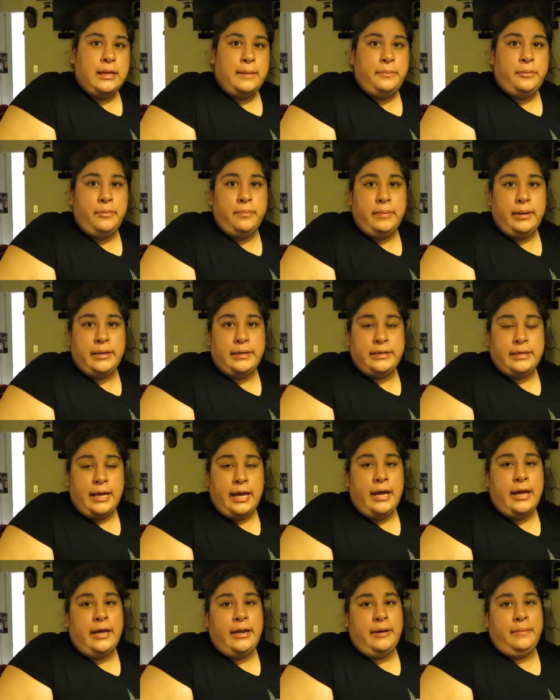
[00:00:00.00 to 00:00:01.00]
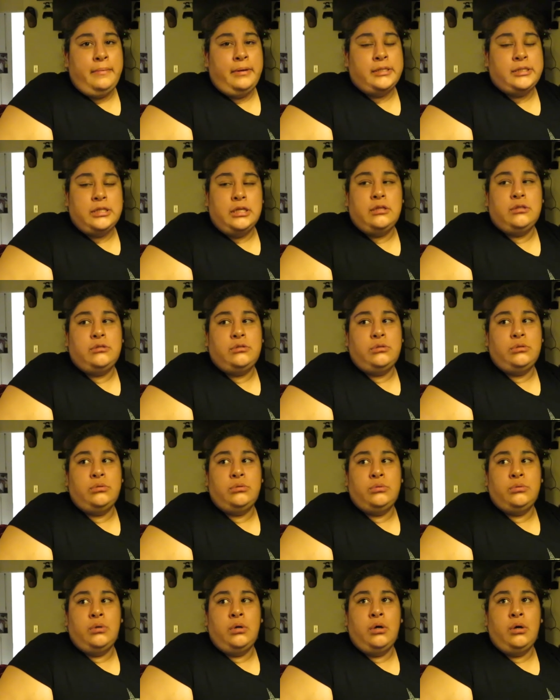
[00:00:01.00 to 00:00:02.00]
I put my dad and my son
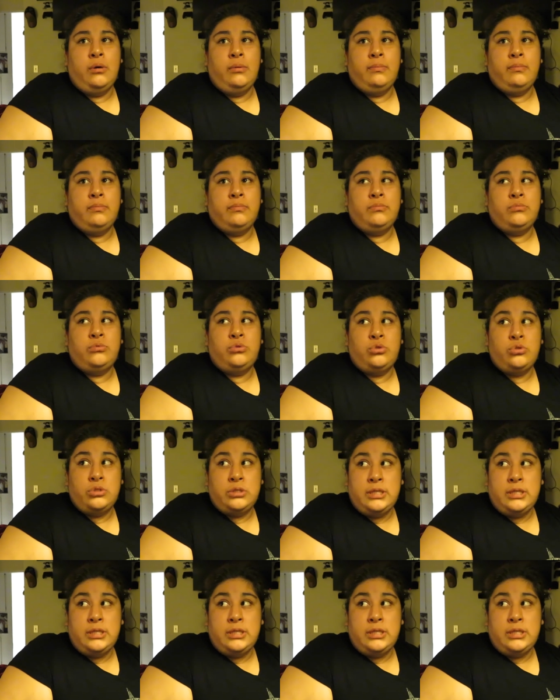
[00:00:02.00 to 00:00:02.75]
to